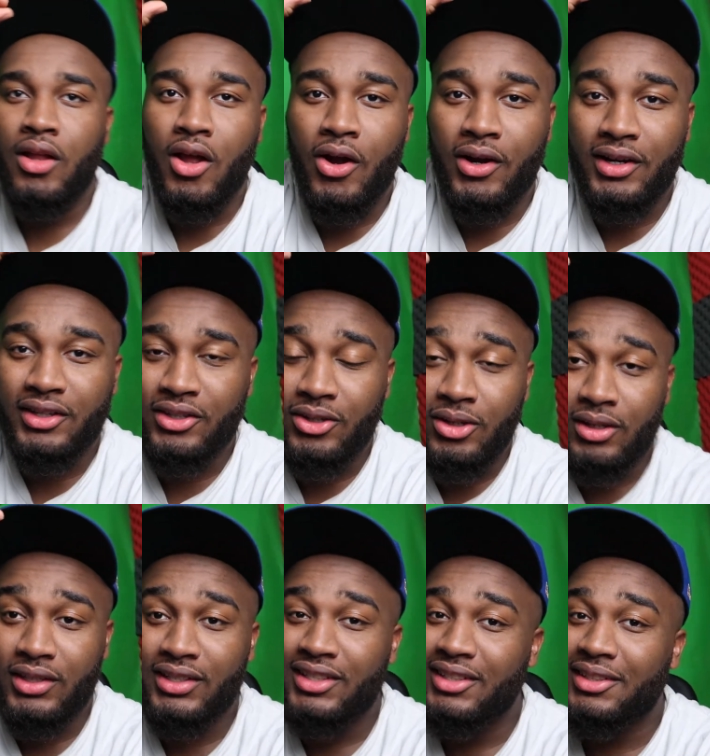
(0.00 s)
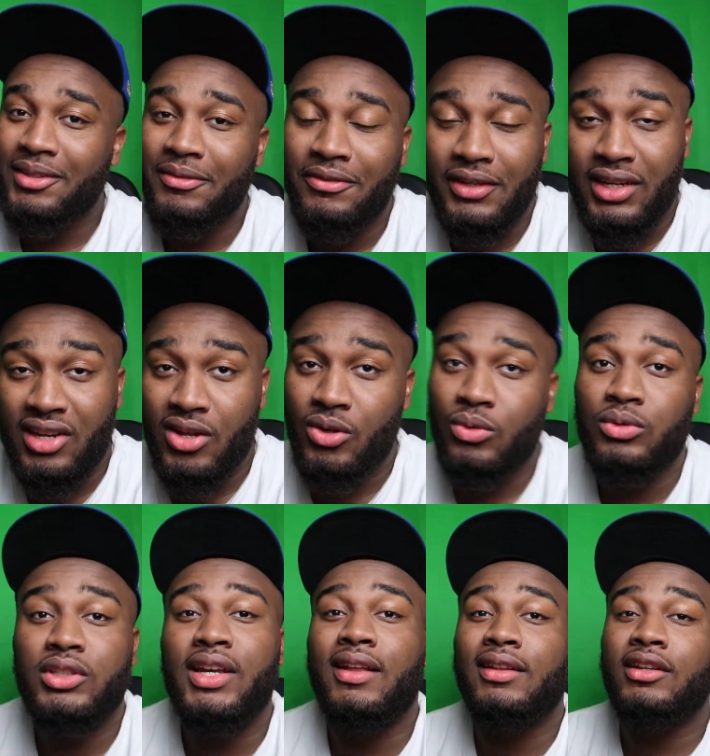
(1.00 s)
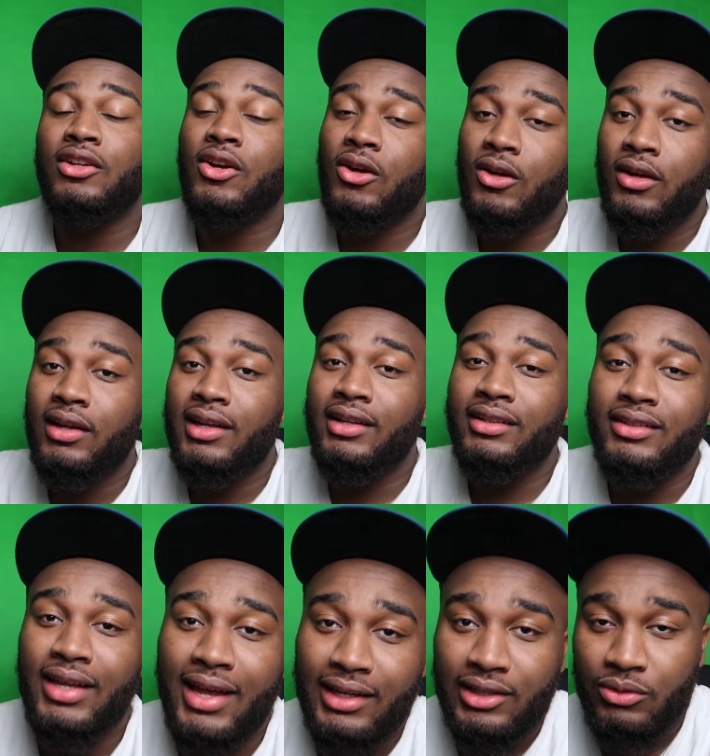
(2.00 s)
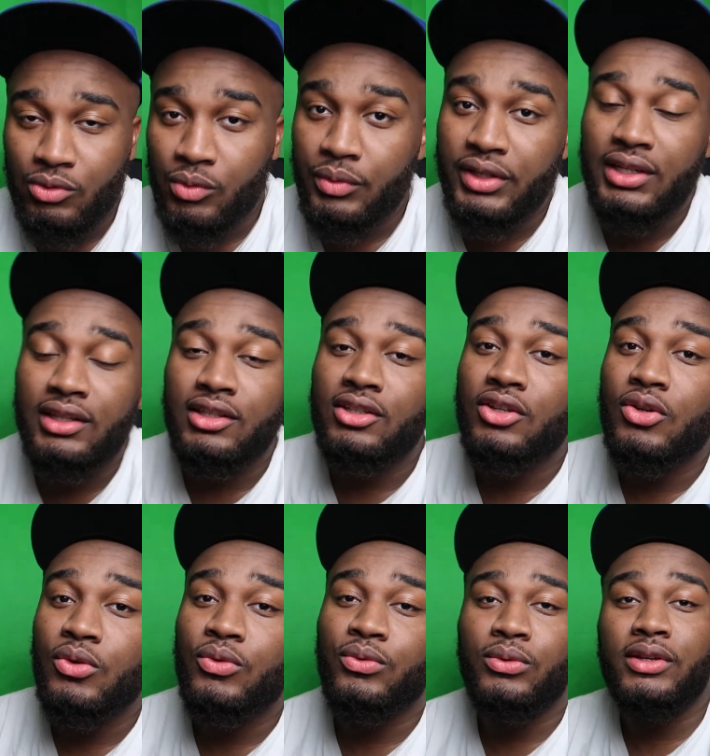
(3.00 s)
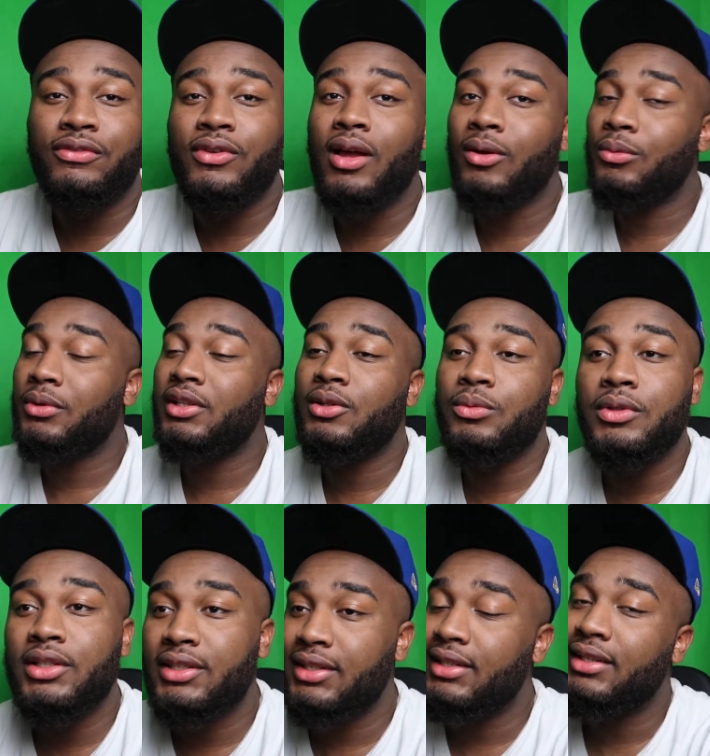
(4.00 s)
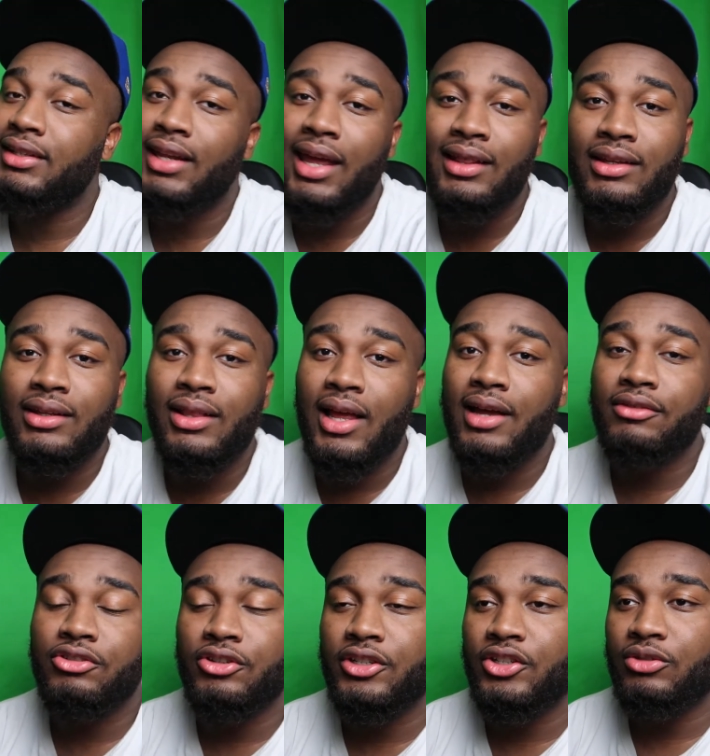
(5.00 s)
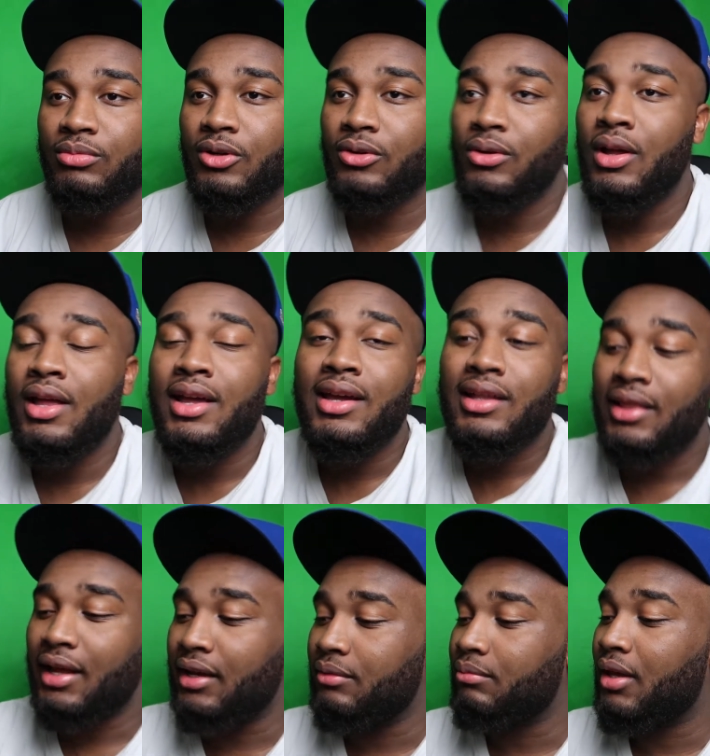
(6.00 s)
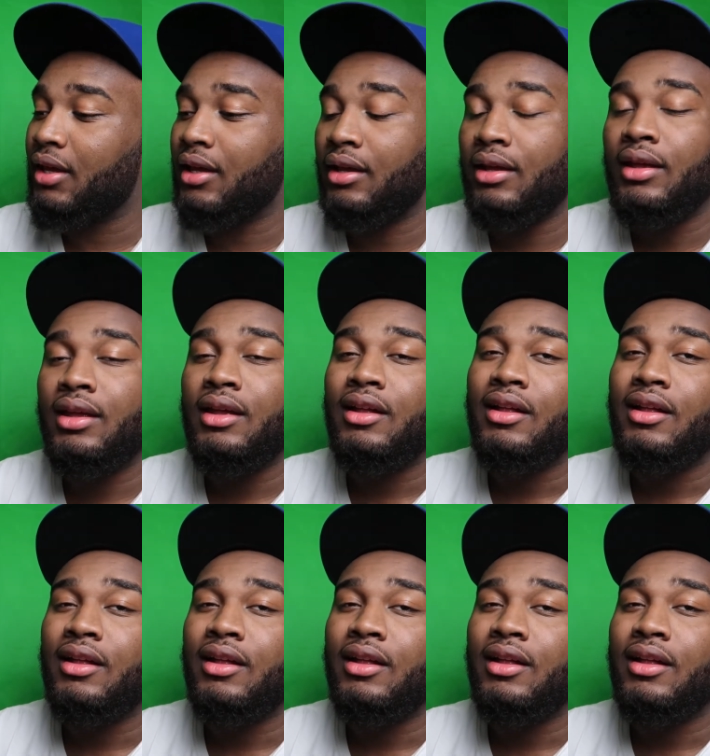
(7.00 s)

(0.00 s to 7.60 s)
all right y'all this is the video telling y'all exactly what we need to do if y'all really want to see the daily live streams bro like man